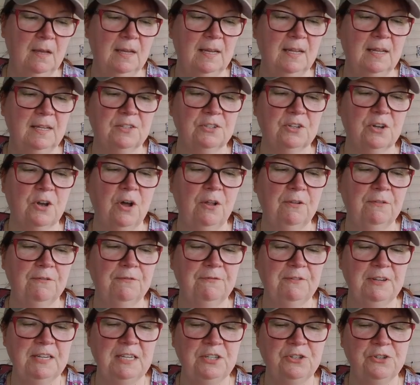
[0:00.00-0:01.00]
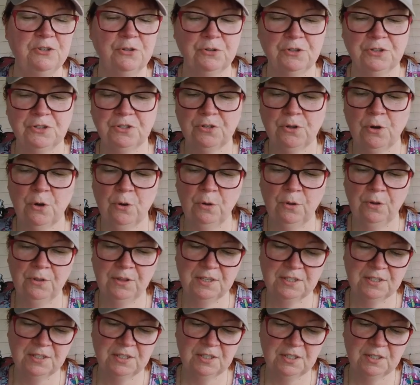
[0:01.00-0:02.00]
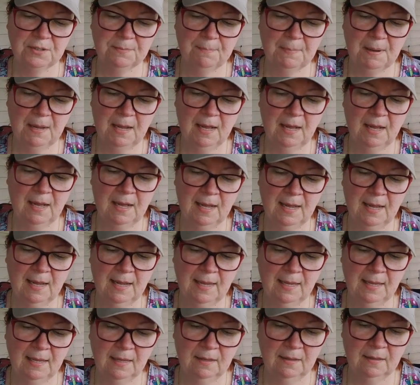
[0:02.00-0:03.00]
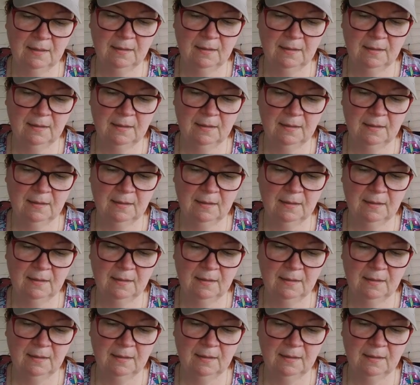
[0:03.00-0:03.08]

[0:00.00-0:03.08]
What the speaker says: it's called Feed Your Soul. This is by